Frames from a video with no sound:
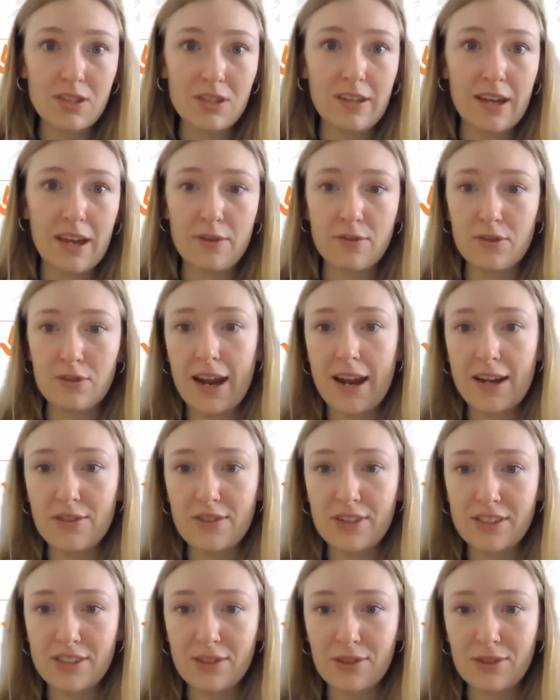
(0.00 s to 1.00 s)
They have to
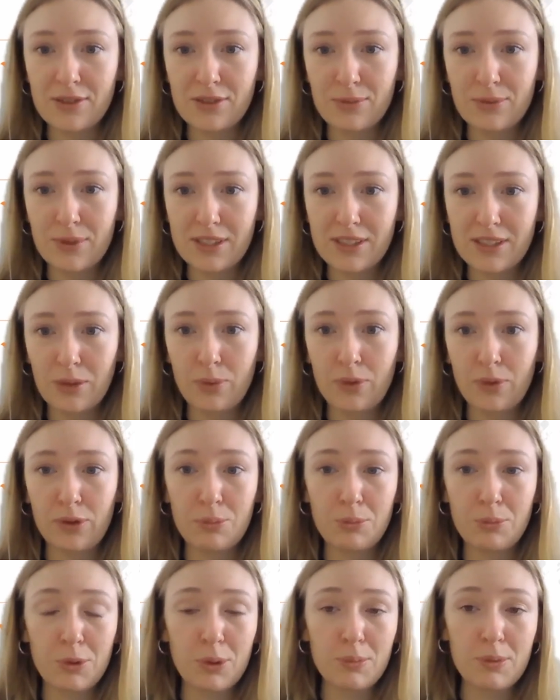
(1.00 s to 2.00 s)
address those risks with
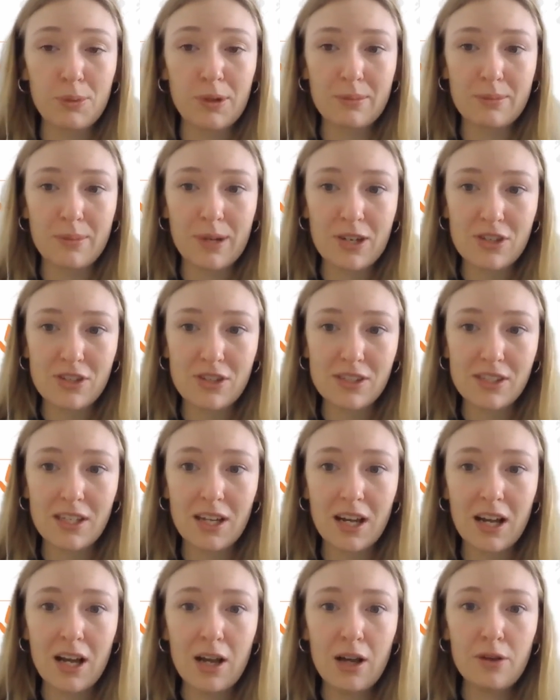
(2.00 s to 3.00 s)
appropriate measures
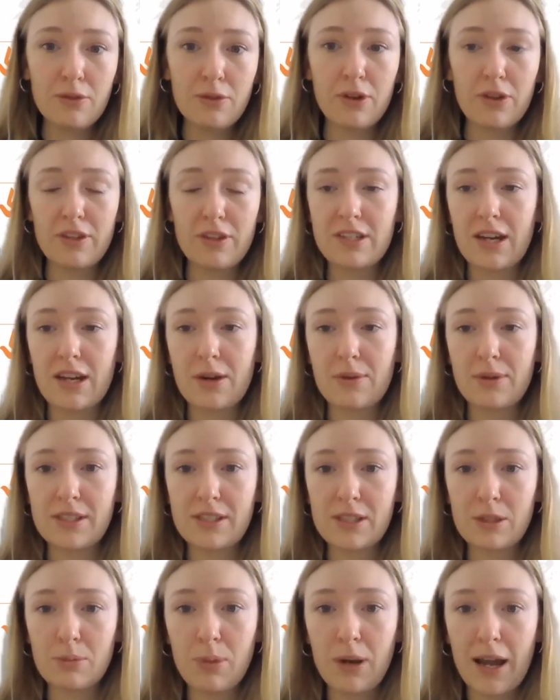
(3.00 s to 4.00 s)
for their direct
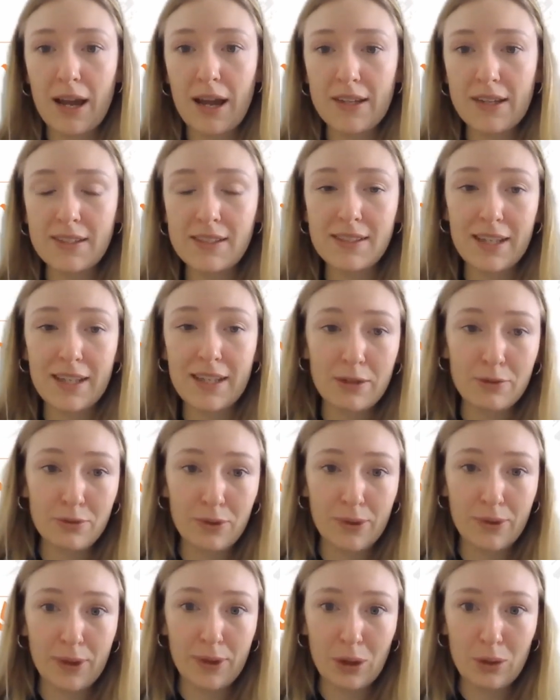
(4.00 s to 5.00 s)
suppliers and
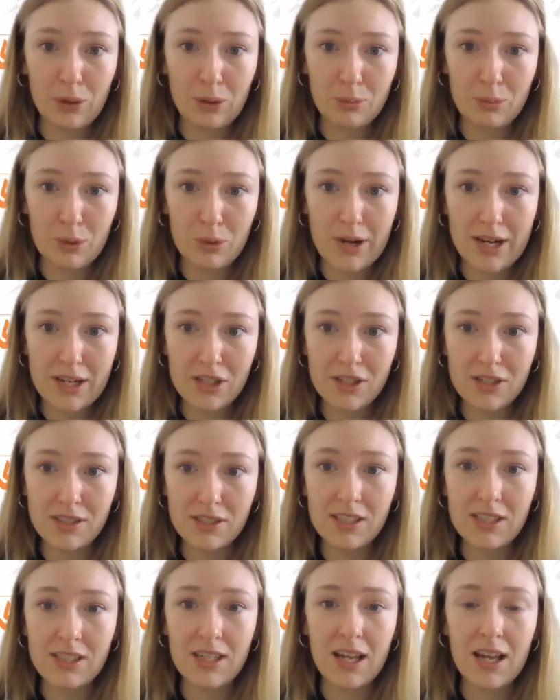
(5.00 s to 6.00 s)
for their own
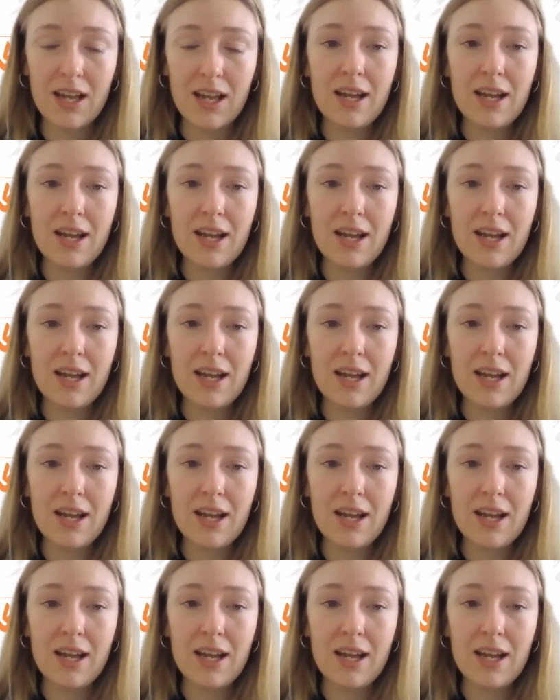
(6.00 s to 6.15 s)
operations.